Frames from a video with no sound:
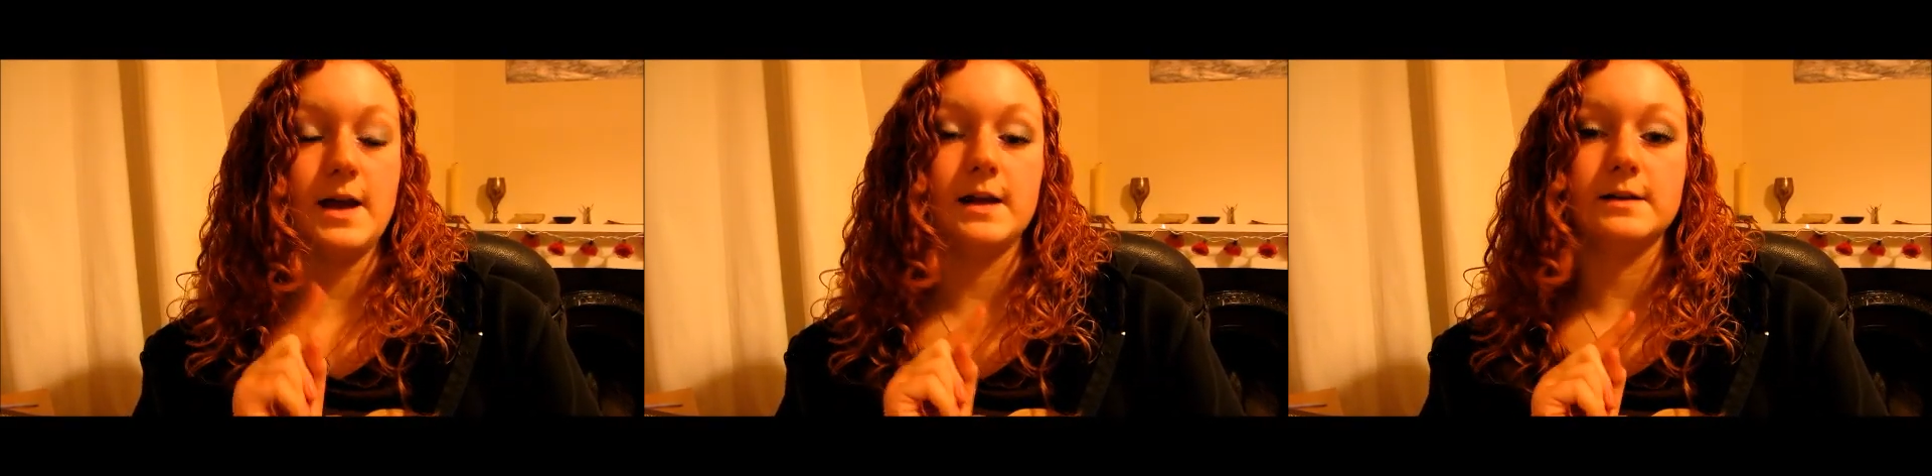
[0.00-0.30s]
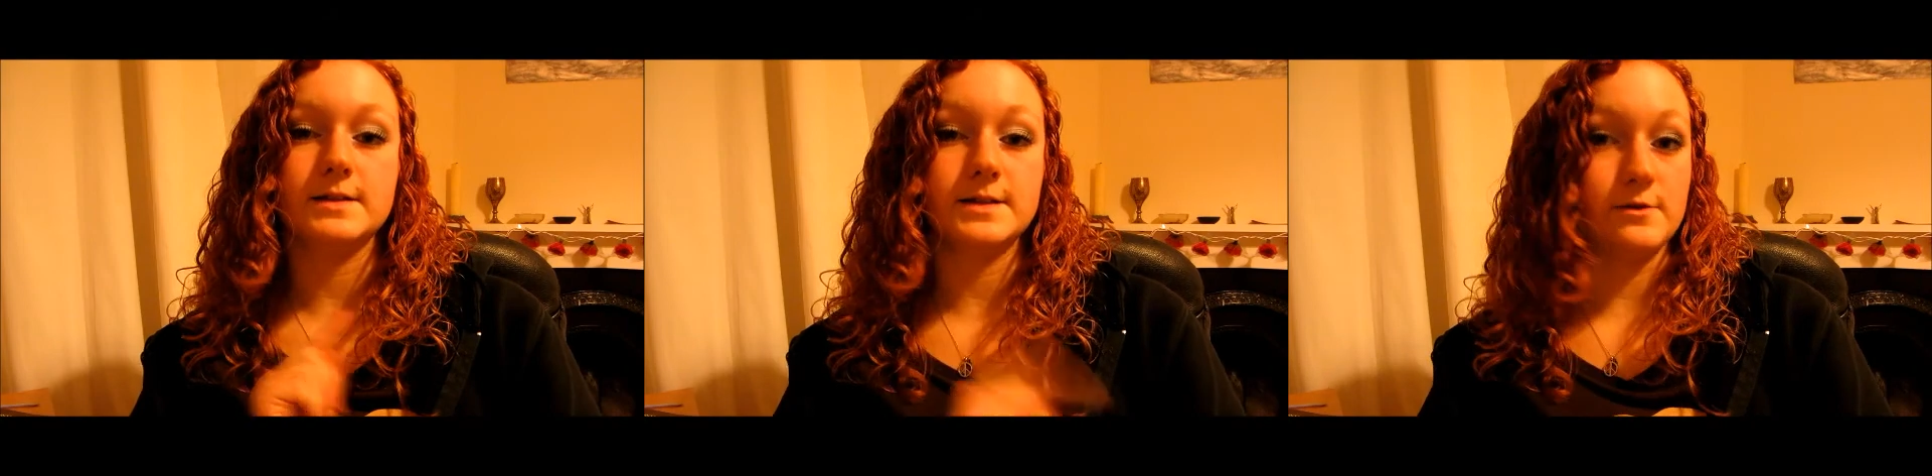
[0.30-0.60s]

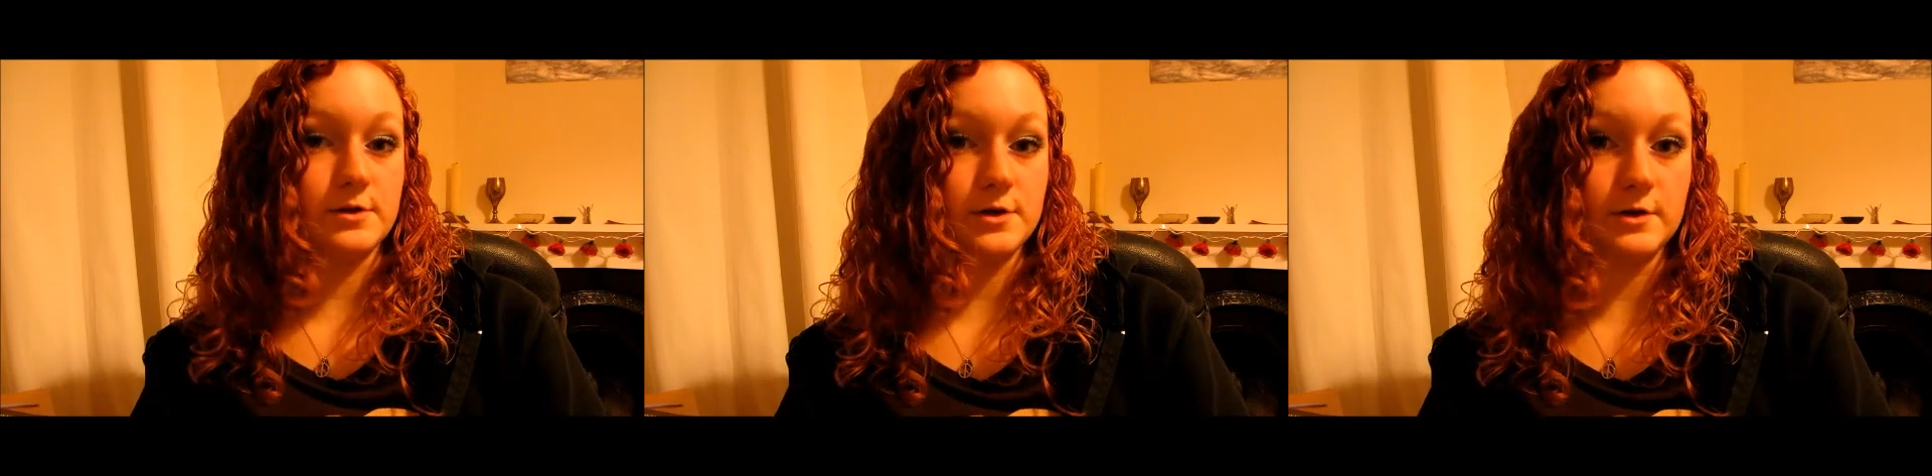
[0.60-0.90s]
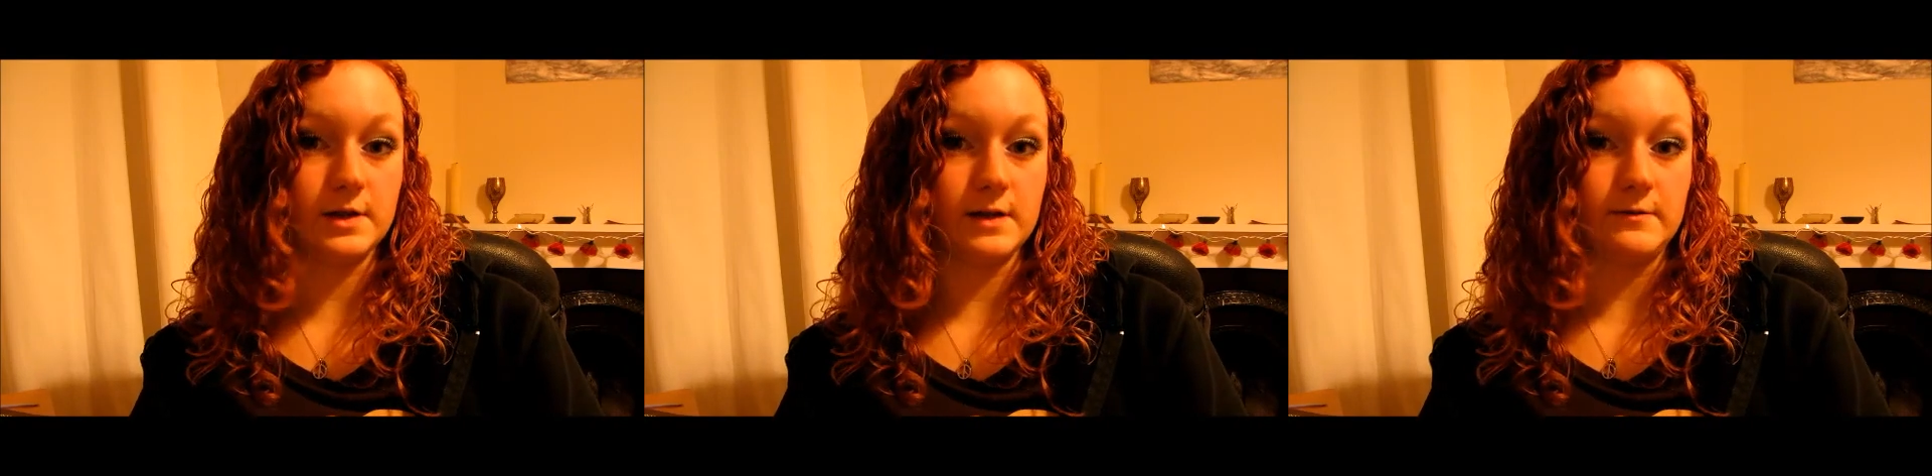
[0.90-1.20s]
and
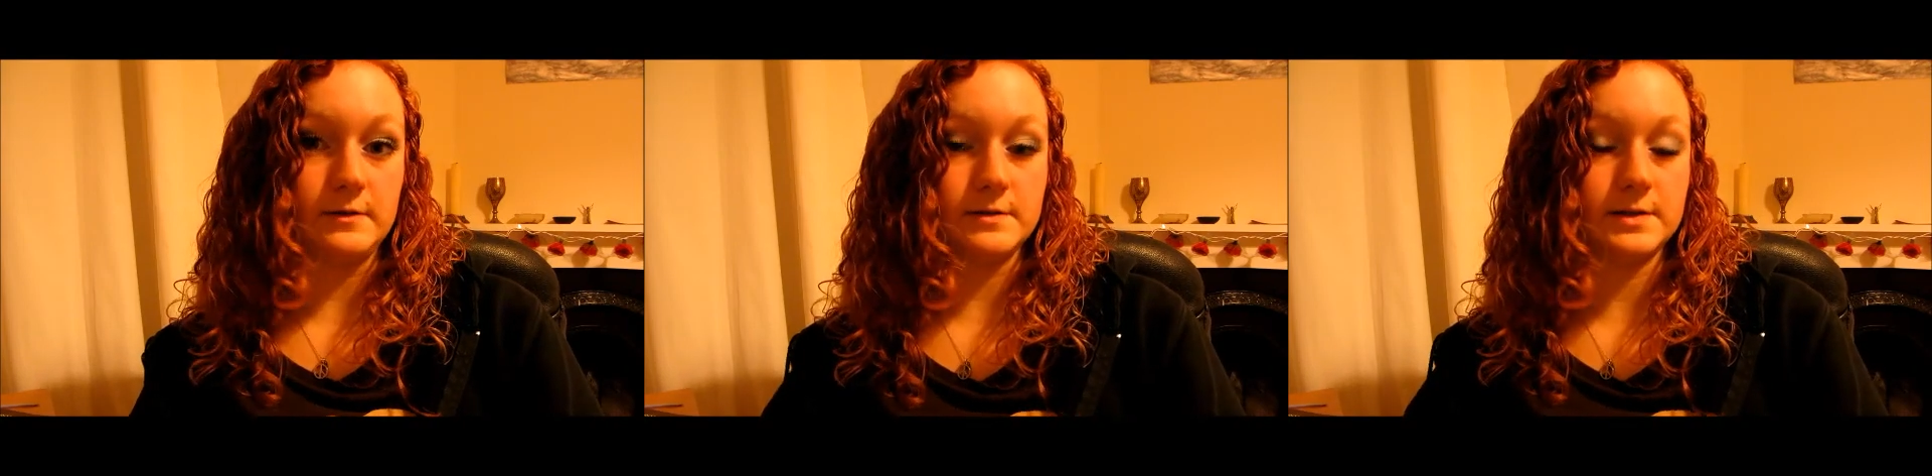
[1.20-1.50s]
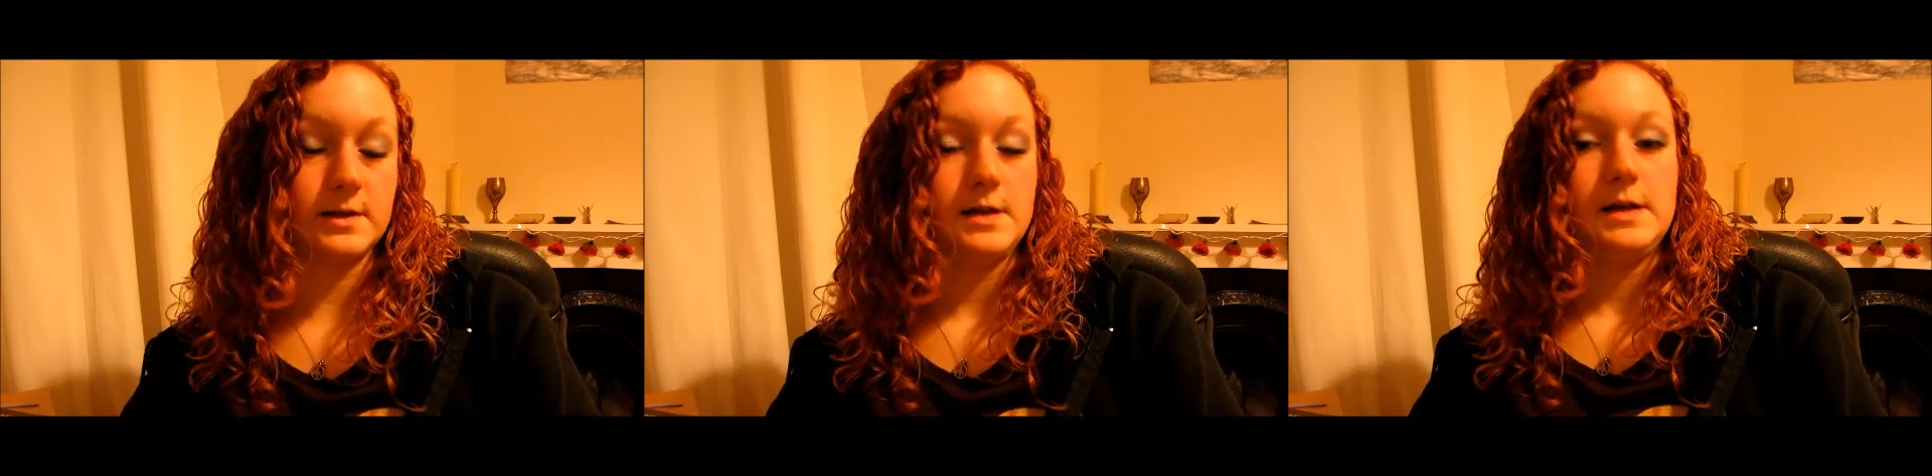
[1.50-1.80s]
serotonin
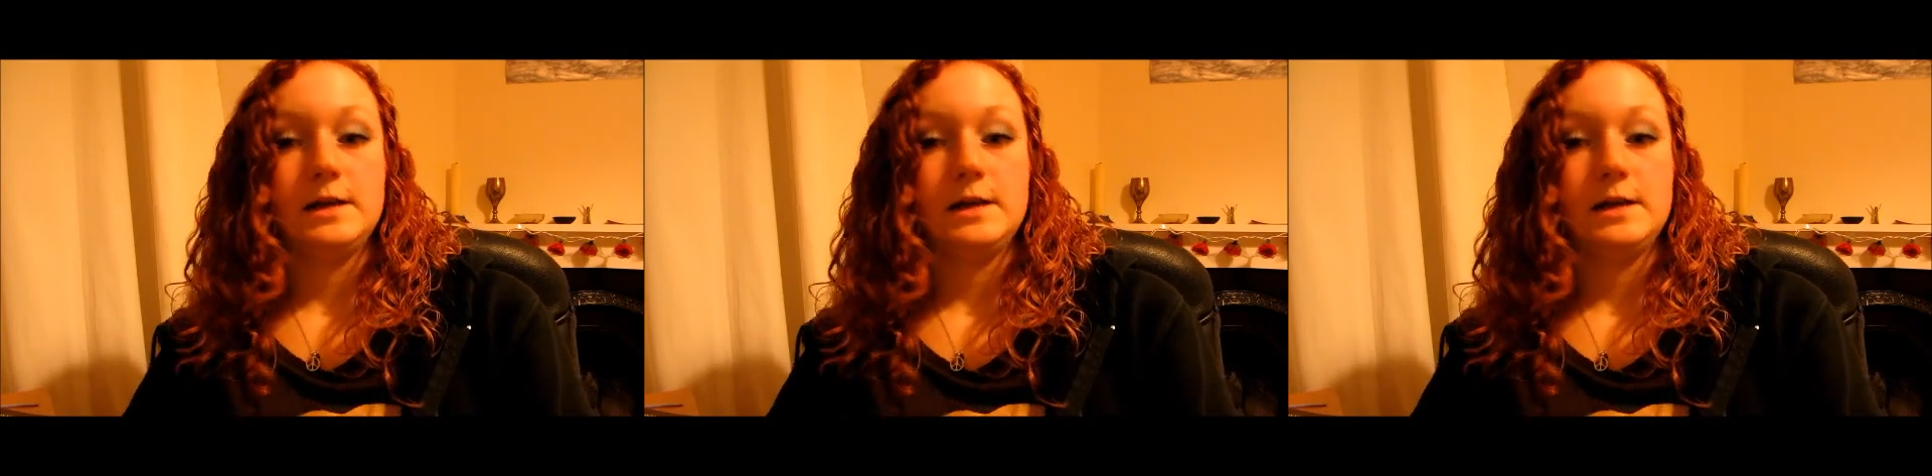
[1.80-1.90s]
levels.